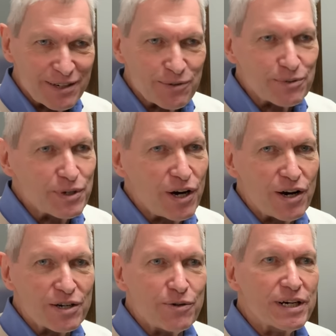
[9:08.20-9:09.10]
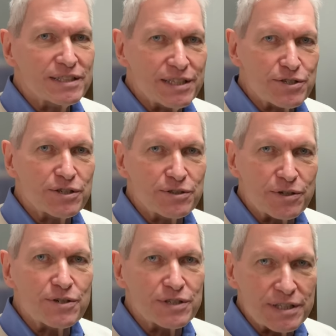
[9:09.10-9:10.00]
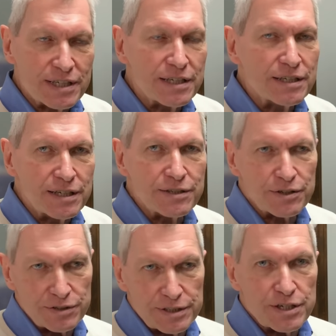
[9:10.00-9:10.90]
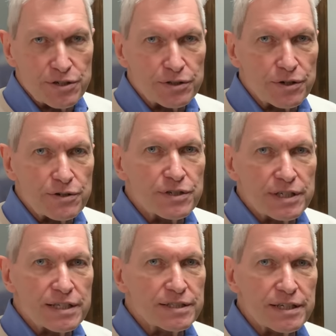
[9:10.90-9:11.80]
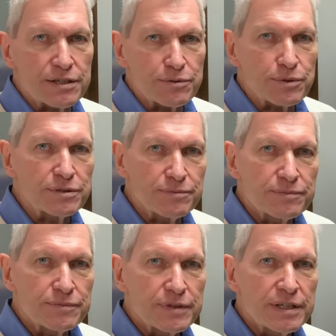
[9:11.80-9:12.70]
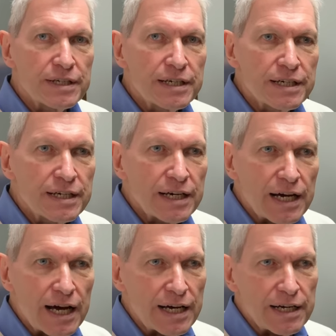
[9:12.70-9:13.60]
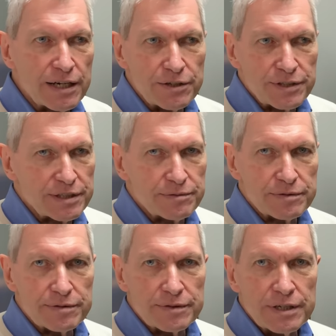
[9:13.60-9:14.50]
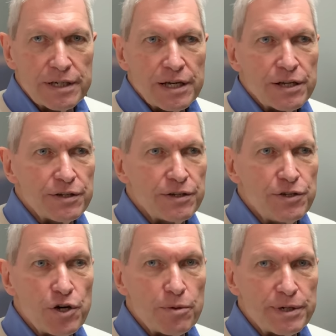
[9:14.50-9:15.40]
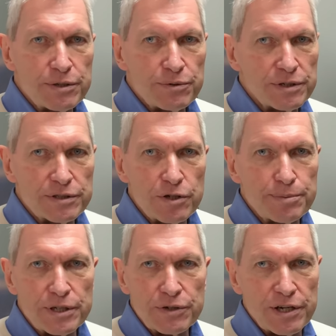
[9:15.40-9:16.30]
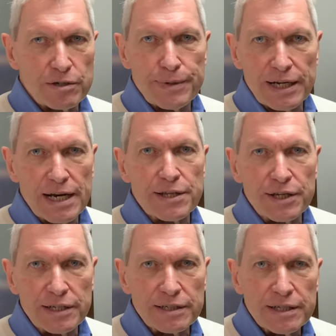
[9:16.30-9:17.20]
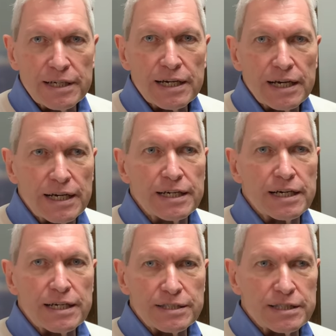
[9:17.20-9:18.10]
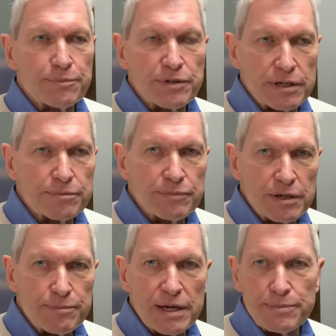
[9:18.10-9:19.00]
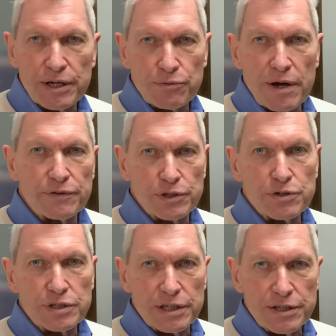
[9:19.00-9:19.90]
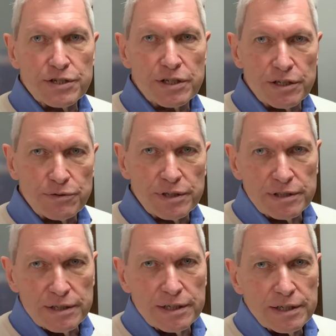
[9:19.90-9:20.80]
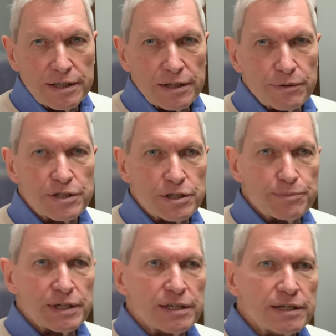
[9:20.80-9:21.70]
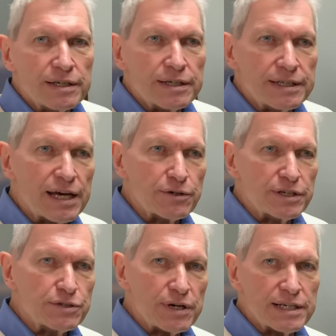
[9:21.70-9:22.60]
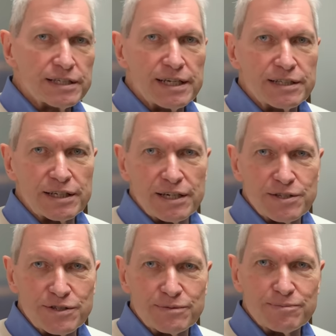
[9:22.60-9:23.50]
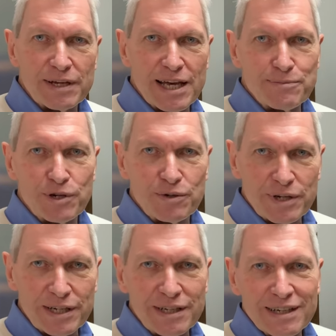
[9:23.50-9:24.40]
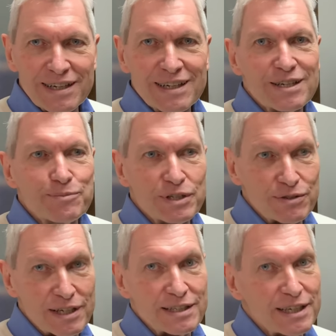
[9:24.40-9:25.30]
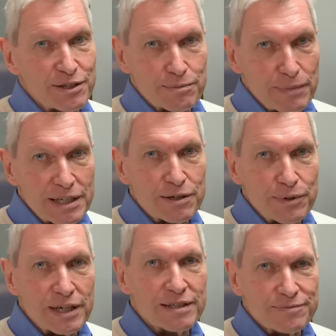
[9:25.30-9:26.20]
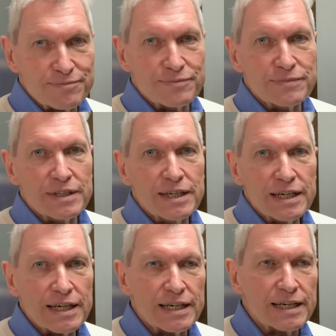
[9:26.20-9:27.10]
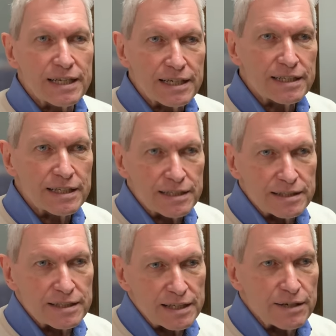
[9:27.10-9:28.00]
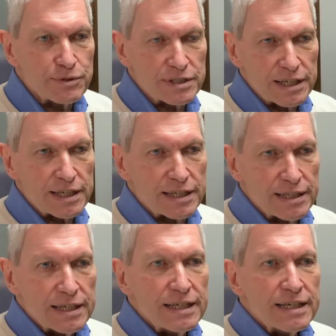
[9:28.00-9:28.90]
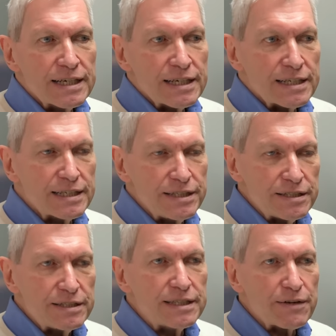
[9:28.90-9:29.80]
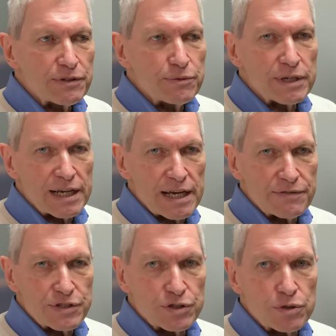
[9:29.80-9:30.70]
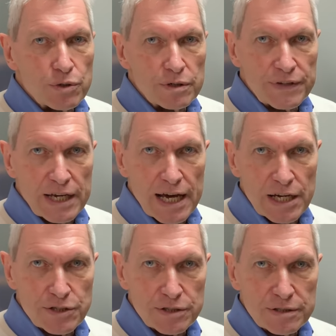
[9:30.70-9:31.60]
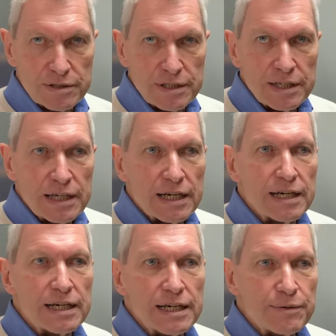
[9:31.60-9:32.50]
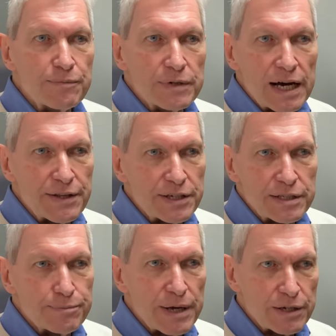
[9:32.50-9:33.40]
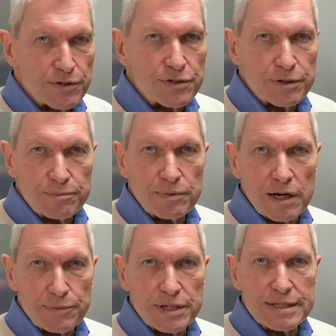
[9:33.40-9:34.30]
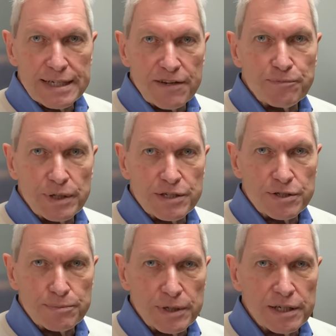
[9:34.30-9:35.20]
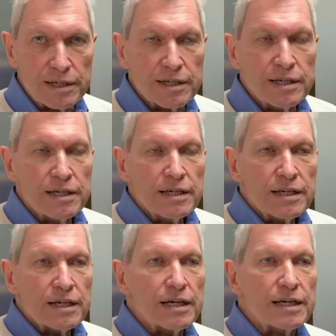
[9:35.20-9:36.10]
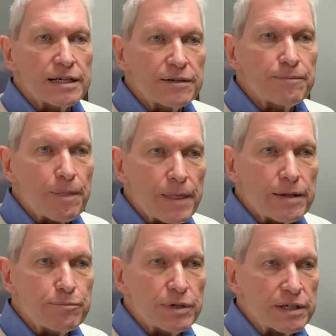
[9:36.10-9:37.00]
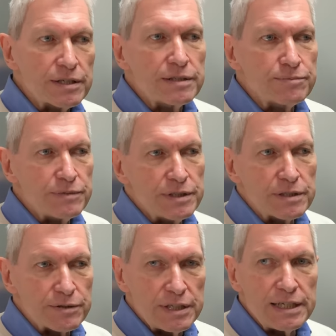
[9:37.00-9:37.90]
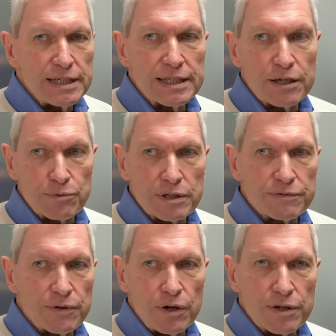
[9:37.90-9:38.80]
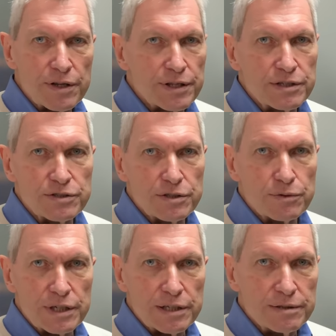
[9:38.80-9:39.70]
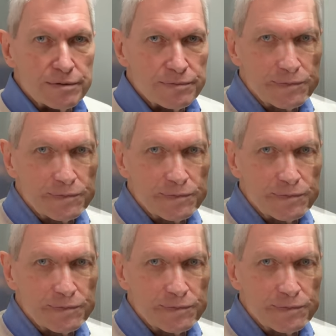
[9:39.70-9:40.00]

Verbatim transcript: When we all go on digital currency, that's the end of the world. All that money flowing into our digital wallets from the Fed? Nobody will care about anything, except there may be a revolution in this country. Because you'd be not only trying to take the guns and ammo away, you'd be trying to take your money away. And, you know, I would say you definitely want to have a store of cash. I think the metals are probably a safe place to be. But, you know, you need to get rid of all the things you don't need. You